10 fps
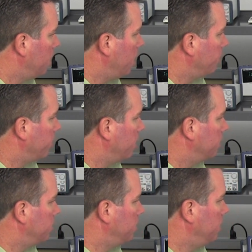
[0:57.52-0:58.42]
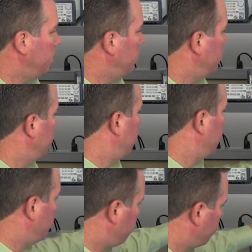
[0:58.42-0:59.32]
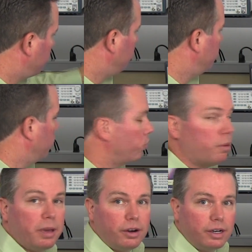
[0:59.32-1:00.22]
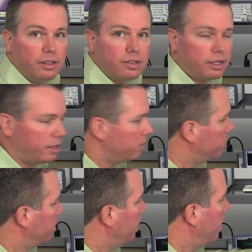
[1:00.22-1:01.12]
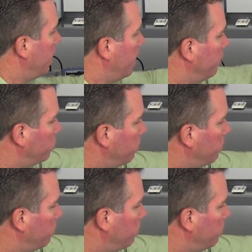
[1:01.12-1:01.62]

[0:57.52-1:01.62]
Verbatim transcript: I've got the multimeter in series, and the